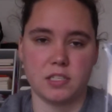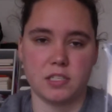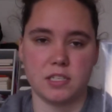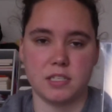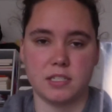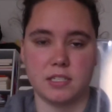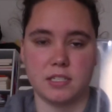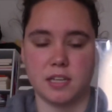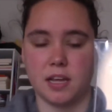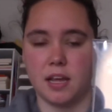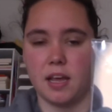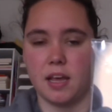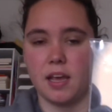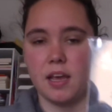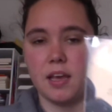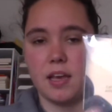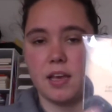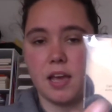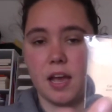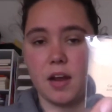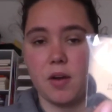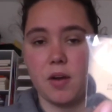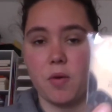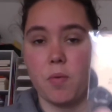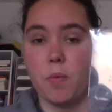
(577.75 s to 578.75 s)
to say
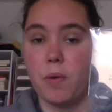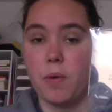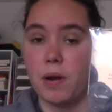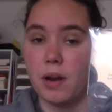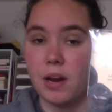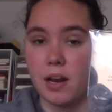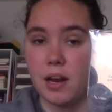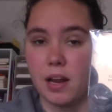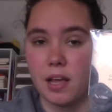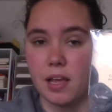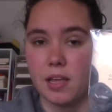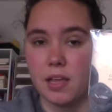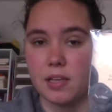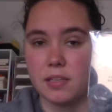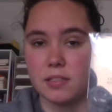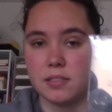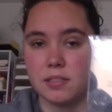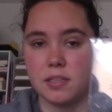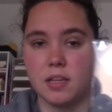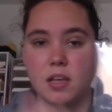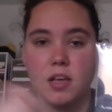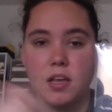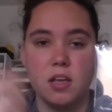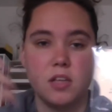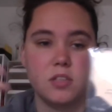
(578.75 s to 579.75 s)
kind of what it is.
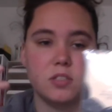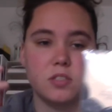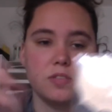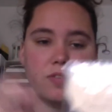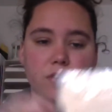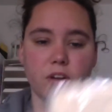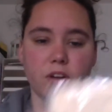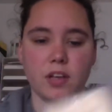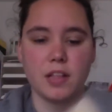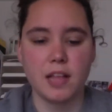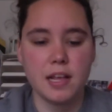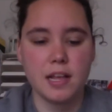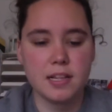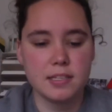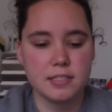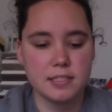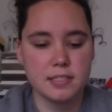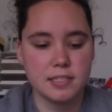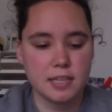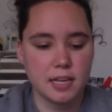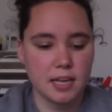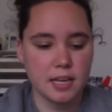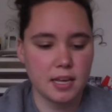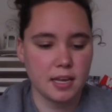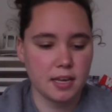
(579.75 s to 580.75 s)
It's for
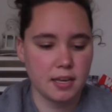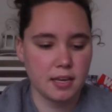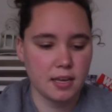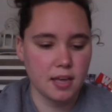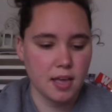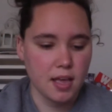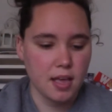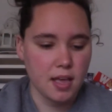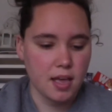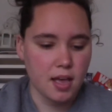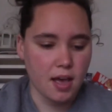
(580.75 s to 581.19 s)
cleansing.